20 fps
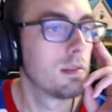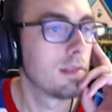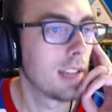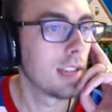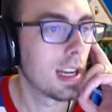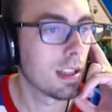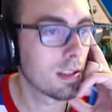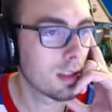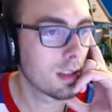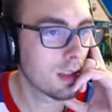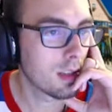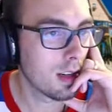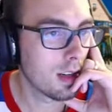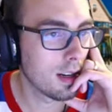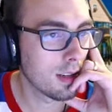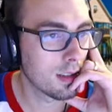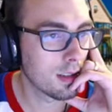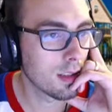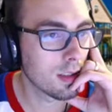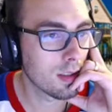Dallas
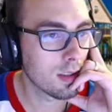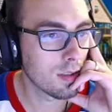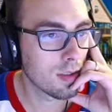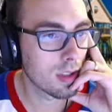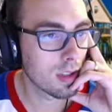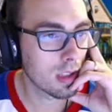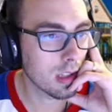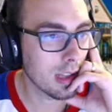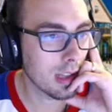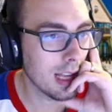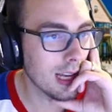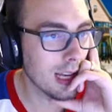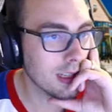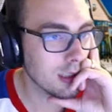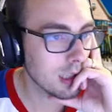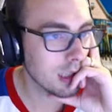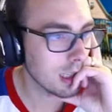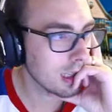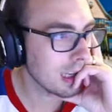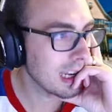Stars, this is just
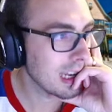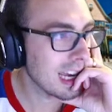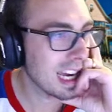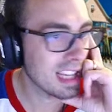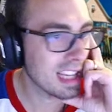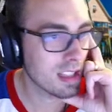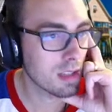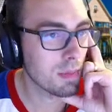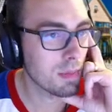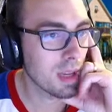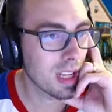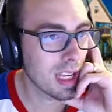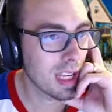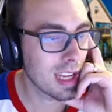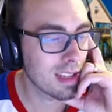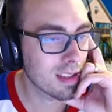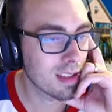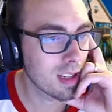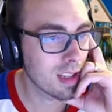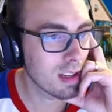classic. It has to be an
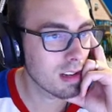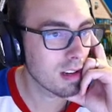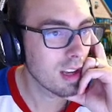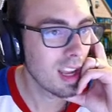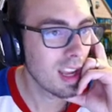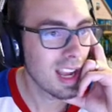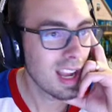A tier.